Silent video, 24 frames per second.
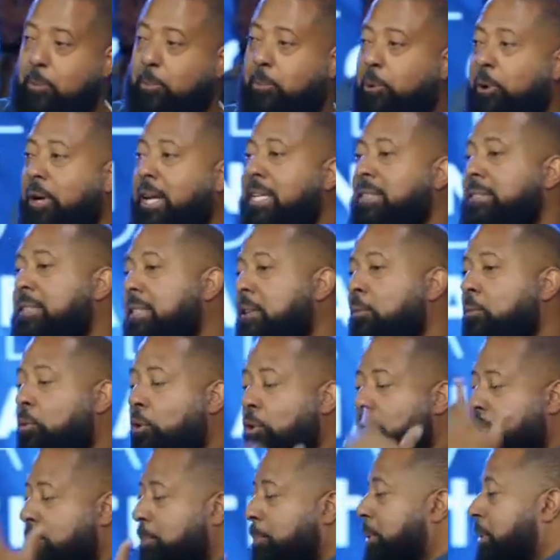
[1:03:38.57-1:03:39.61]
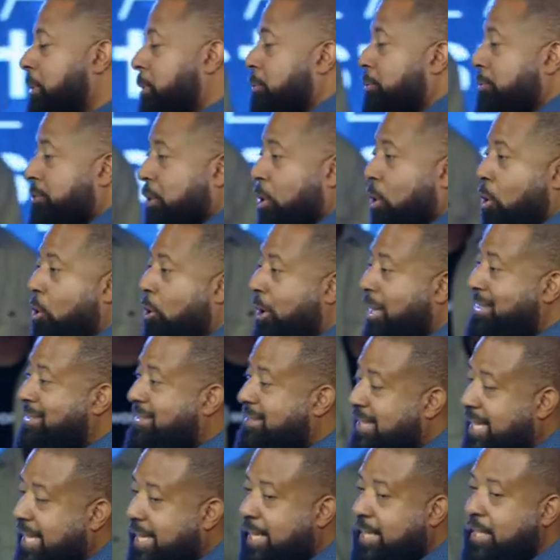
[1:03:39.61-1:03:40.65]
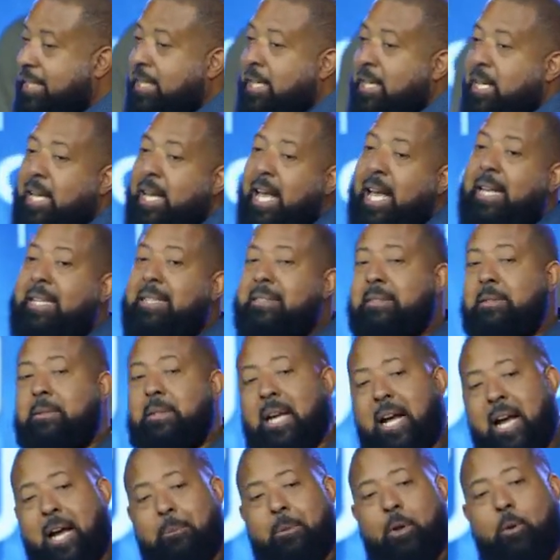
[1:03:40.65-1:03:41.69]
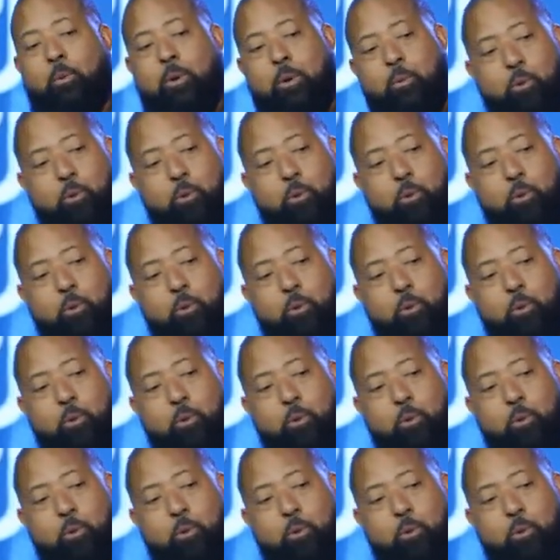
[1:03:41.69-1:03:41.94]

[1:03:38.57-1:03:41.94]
from praising and worshiping through song and singing, and it's the time that